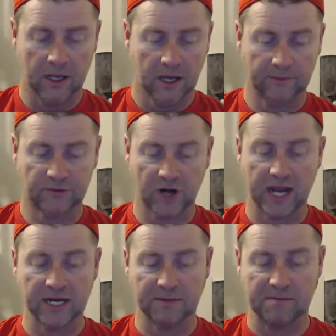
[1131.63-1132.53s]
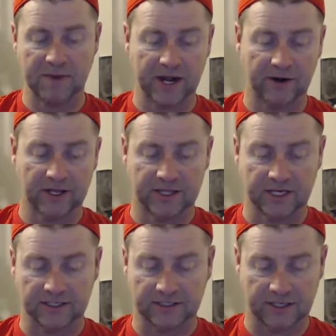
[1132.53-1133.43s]
I'm trying to be better at
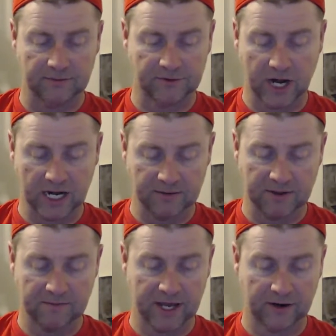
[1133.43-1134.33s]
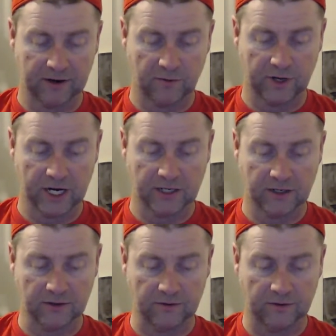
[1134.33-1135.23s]
this. I'm trying to be better at what I
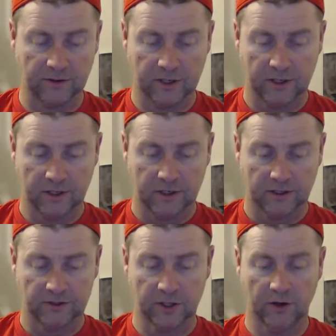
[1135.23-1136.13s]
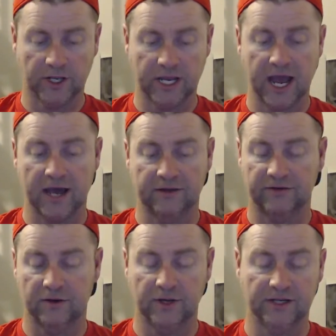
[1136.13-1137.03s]
do. So yeah,
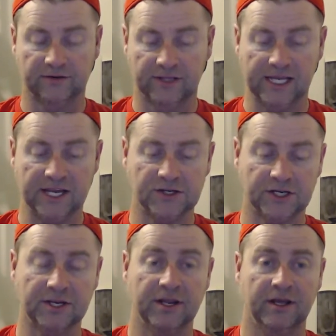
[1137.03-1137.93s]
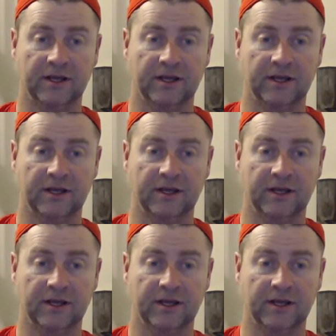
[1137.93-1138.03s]
so it is Legion.